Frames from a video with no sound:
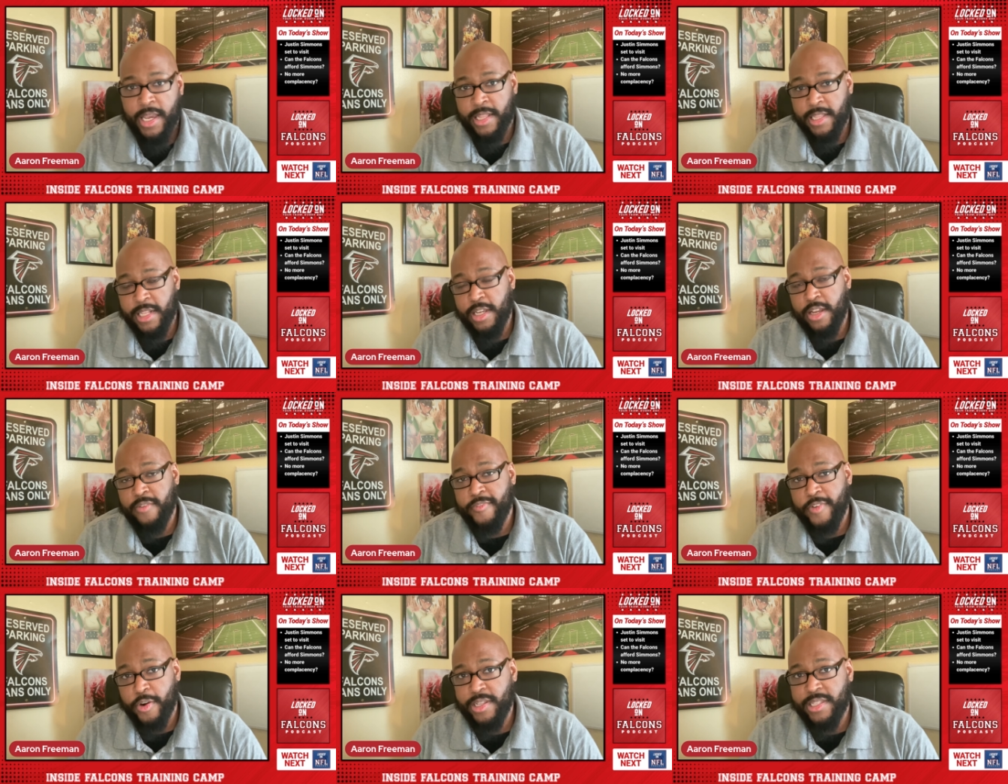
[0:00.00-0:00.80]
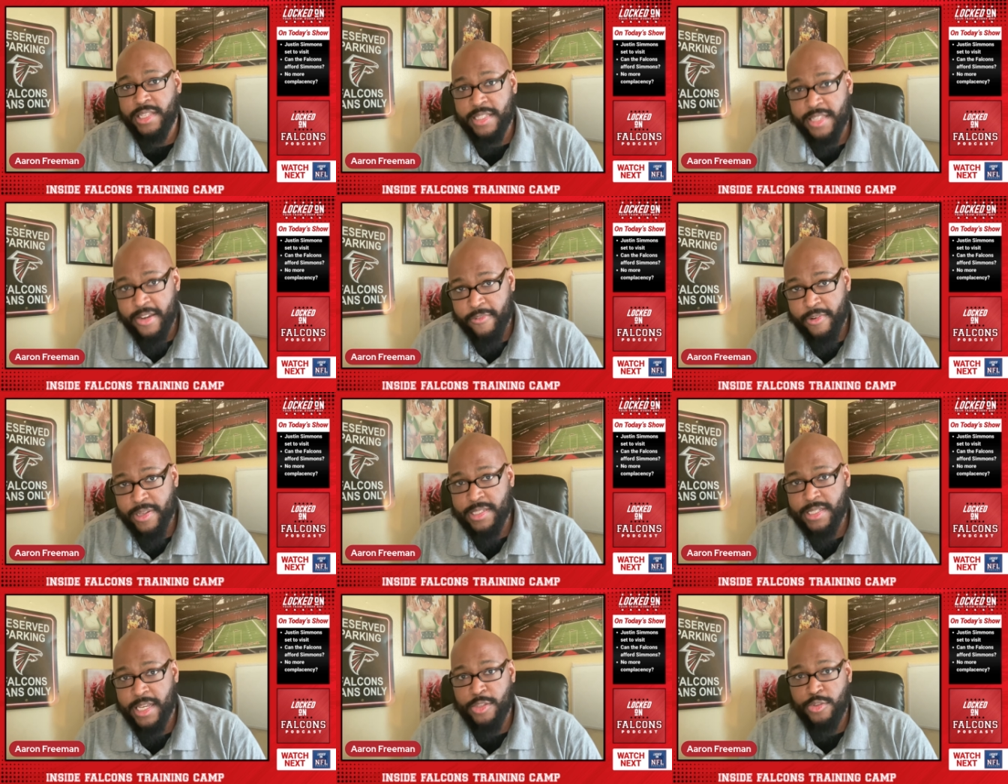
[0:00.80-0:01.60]
and then converted the
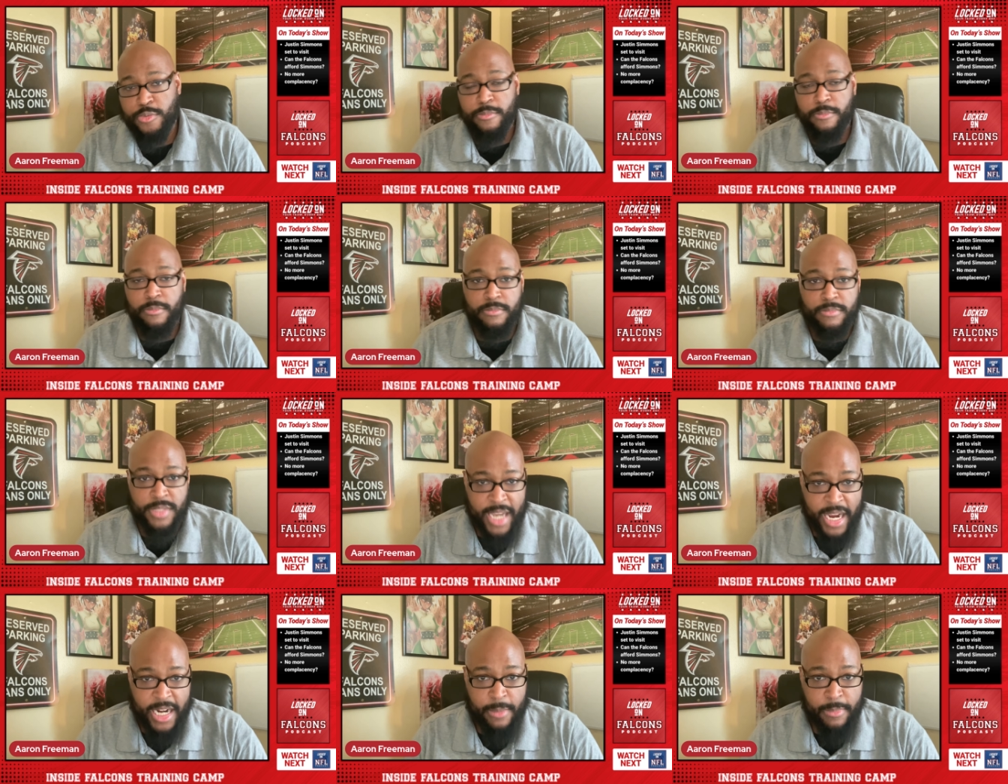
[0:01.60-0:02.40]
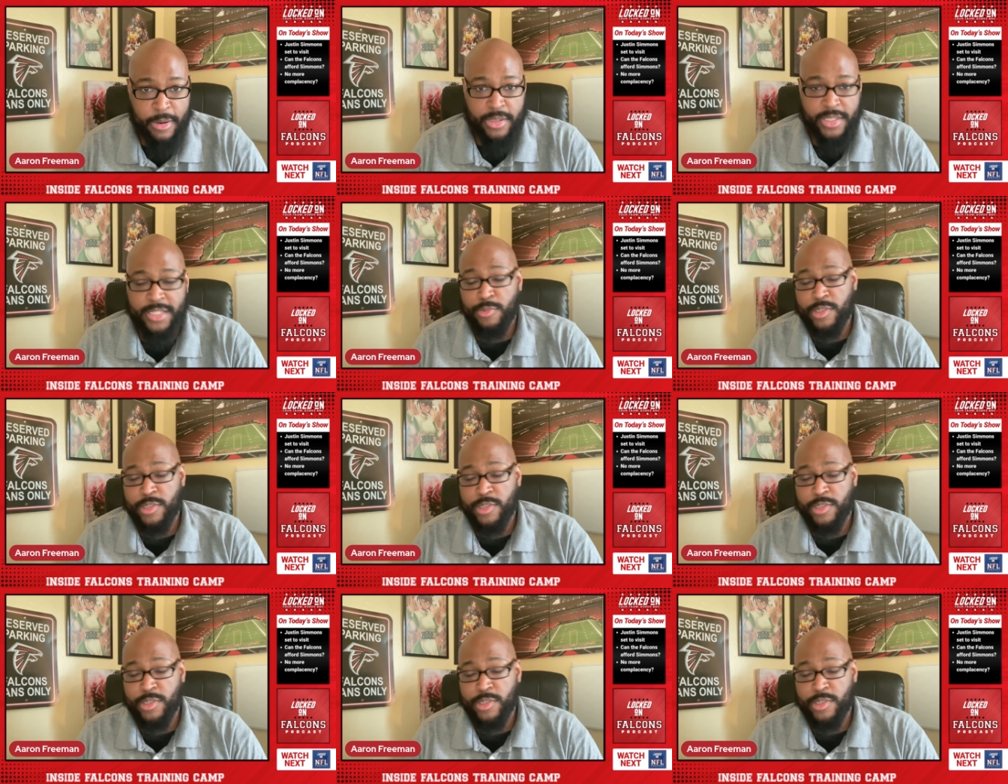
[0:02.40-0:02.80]
difference into signing bonus,